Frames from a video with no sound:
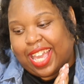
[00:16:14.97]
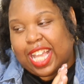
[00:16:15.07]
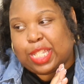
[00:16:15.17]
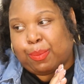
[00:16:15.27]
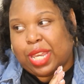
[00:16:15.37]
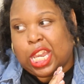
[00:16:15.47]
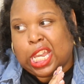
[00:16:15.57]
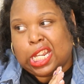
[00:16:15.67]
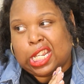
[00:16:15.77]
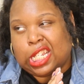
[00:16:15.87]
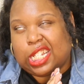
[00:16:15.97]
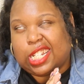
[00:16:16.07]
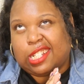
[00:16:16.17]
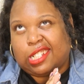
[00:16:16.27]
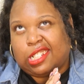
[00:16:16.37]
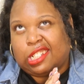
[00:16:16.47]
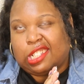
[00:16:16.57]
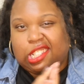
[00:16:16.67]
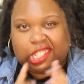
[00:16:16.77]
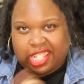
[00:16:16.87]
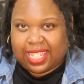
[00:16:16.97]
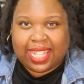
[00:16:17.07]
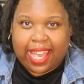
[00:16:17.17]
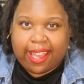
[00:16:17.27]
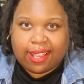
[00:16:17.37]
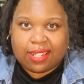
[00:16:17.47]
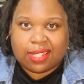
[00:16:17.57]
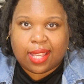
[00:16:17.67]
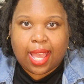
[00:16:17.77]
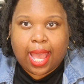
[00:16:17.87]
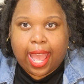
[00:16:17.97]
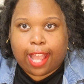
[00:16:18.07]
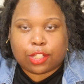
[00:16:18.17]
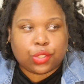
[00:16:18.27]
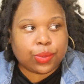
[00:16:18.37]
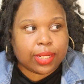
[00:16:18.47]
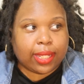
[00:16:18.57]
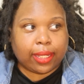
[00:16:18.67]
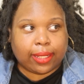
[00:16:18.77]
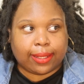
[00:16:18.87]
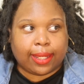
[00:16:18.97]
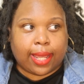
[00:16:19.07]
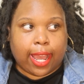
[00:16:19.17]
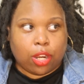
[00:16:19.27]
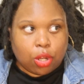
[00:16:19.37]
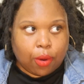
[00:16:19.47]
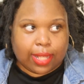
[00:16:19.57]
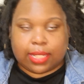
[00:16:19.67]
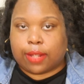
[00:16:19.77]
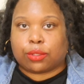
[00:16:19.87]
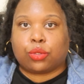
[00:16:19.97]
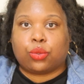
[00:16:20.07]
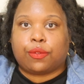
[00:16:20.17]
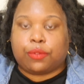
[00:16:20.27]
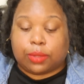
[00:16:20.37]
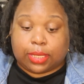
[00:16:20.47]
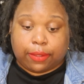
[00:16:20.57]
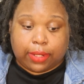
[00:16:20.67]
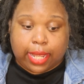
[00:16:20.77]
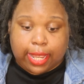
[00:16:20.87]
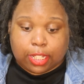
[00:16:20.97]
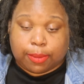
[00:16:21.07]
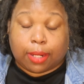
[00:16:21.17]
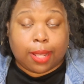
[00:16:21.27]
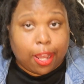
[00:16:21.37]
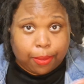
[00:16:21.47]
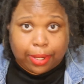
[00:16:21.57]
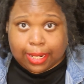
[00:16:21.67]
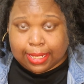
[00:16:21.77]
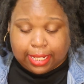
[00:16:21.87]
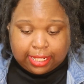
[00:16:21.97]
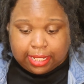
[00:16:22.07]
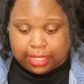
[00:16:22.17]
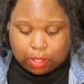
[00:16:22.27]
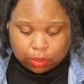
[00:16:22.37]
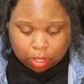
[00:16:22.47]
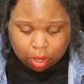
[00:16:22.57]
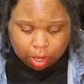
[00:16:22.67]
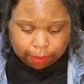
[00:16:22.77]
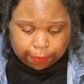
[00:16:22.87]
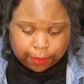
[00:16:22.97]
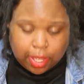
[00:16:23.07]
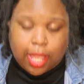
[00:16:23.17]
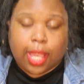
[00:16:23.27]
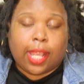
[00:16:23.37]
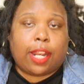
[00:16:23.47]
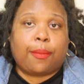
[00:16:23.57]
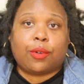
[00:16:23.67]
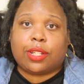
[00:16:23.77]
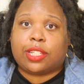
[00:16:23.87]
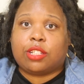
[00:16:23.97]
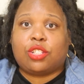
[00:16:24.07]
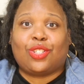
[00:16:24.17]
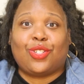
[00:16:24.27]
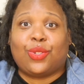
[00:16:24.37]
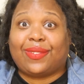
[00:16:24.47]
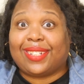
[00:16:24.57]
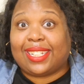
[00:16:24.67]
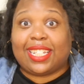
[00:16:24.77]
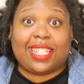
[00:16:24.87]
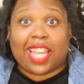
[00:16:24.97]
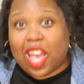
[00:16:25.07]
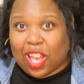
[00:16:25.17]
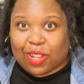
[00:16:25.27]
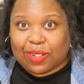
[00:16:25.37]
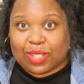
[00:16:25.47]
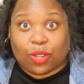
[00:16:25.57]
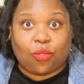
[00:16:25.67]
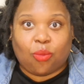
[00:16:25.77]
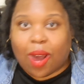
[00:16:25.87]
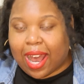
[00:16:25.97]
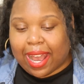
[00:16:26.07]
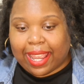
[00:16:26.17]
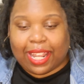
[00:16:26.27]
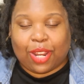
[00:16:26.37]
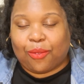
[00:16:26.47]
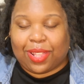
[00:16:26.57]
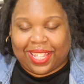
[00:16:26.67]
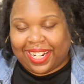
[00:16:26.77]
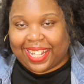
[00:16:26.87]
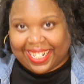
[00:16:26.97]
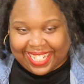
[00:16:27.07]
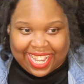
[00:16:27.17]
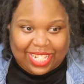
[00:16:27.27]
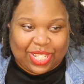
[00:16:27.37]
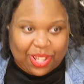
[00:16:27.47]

It's been 6 days, actually. I know I said I was going to do a full 7 days, but I'm kind of ready to take these nails off. And I'm going to get to you on the details of why and everything like that.